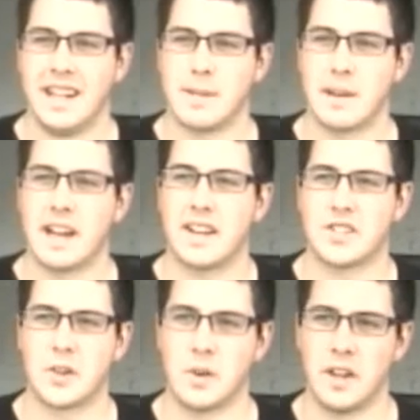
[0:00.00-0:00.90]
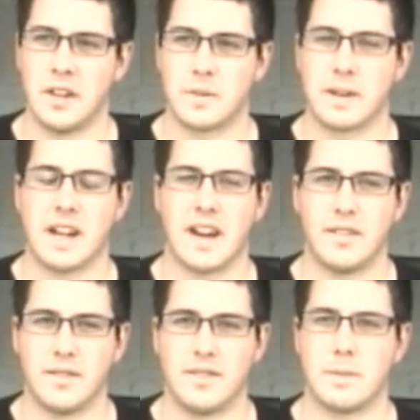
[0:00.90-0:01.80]
It's been kind of surreal. It's been kind
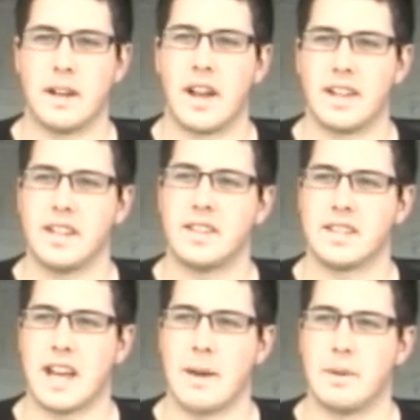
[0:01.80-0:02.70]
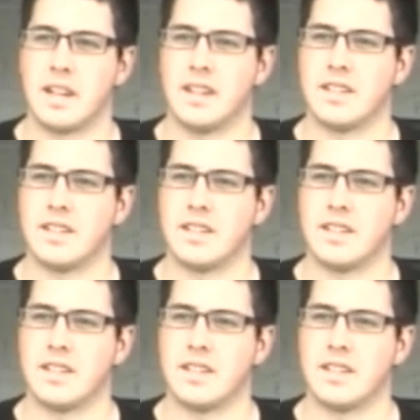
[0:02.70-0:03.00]
of, it's been a lot of neat things happening.